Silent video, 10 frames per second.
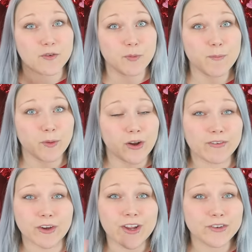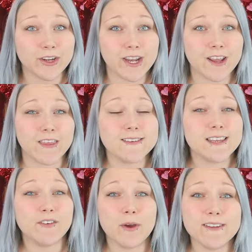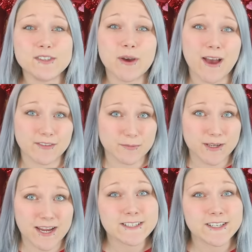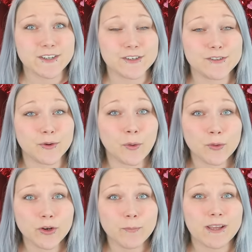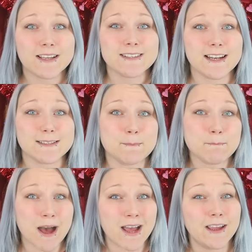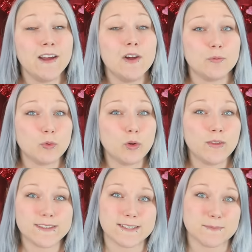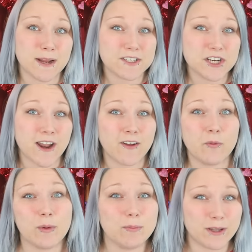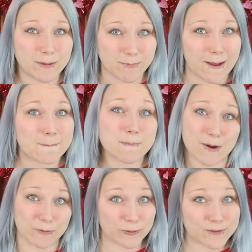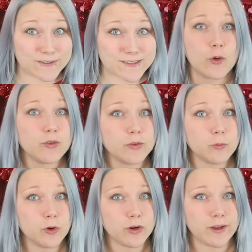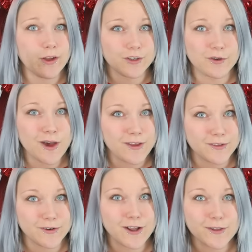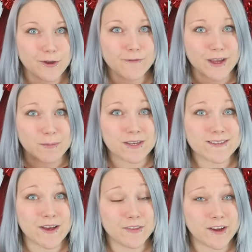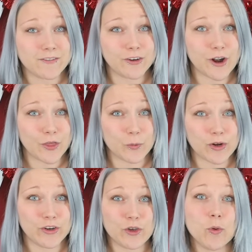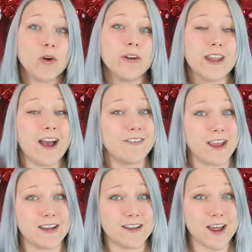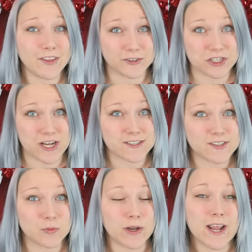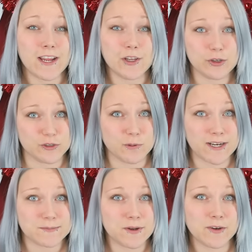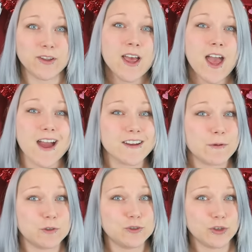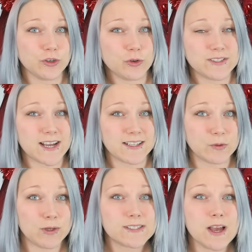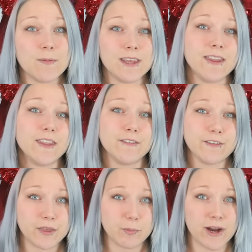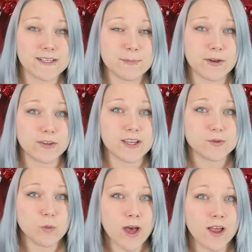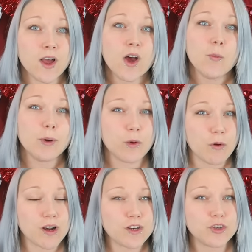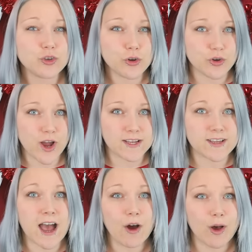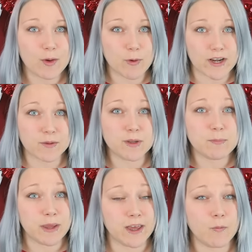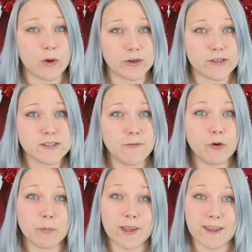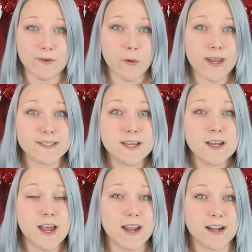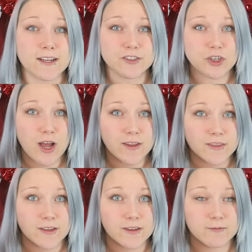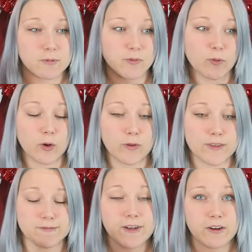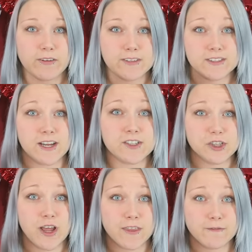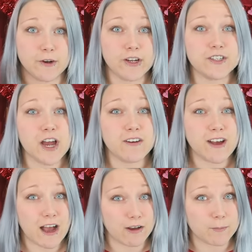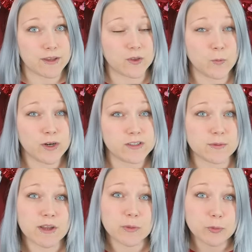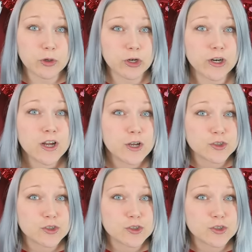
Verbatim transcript: And remember, if you're entering any of these giveaways, you have to be 18 years or older because that is my rule. This is my channel. We play by my rules. Don't worry all you other little vapies out there. If you're not the winner, you are going to have another chance to win a huge prize bundle and I will show you exactly what's coming in the fifth prize bundle as well. But I wanted to show you guys how I randomly pick winners for my giveaways and I shot the, before this video obviously, I shot the footage of how I picked the winners on my computer.